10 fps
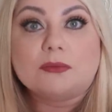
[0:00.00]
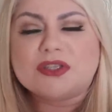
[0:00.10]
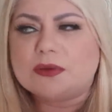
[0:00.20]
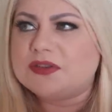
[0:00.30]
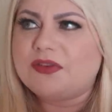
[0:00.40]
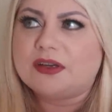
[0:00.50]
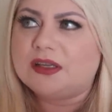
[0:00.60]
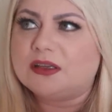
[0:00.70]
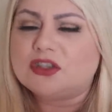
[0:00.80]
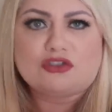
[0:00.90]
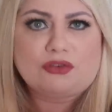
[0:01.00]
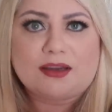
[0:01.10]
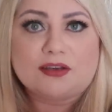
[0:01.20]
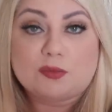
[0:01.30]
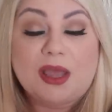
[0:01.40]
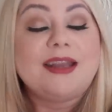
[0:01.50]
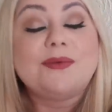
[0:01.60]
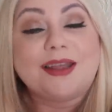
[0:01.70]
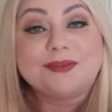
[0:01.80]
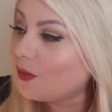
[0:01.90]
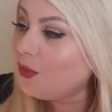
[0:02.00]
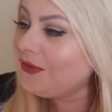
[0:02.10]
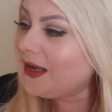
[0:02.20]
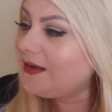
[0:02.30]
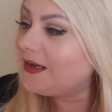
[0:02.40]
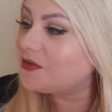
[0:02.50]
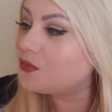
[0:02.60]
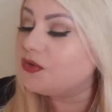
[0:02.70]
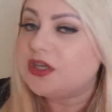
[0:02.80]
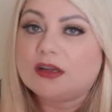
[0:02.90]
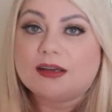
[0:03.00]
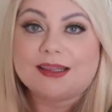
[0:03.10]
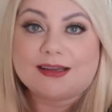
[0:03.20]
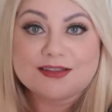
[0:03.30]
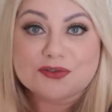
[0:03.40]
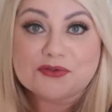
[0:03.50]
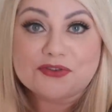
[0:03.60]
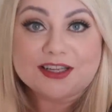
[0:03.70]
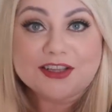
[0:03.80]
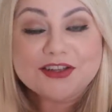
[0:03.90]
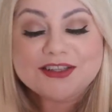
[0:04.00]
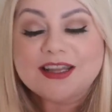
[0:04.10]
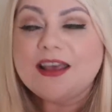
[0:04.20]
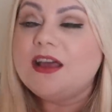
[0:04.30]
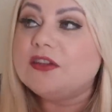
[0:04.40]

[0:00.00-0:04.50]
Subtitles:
So it's very strange. But anyway, we're in, it's all done, that is all really good.